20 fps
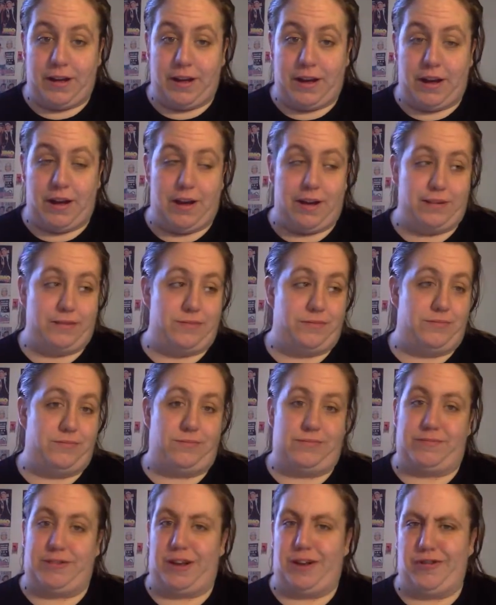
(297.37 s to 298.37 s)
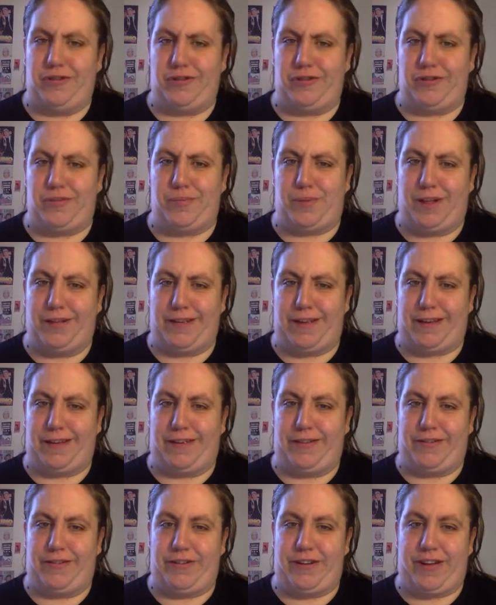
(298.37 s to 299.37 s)
I actually just bought that
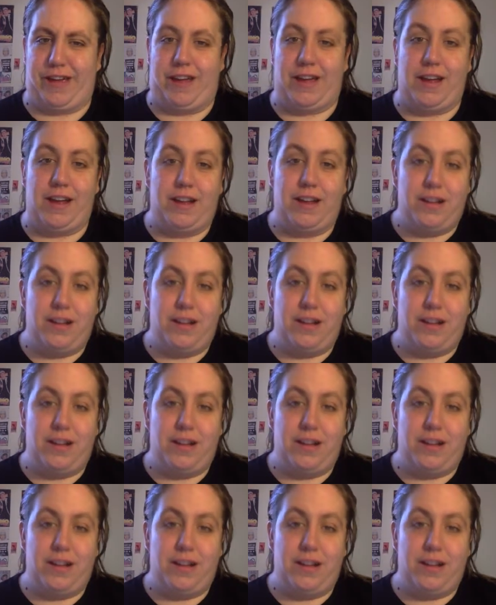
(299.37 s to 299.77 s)
yesterday.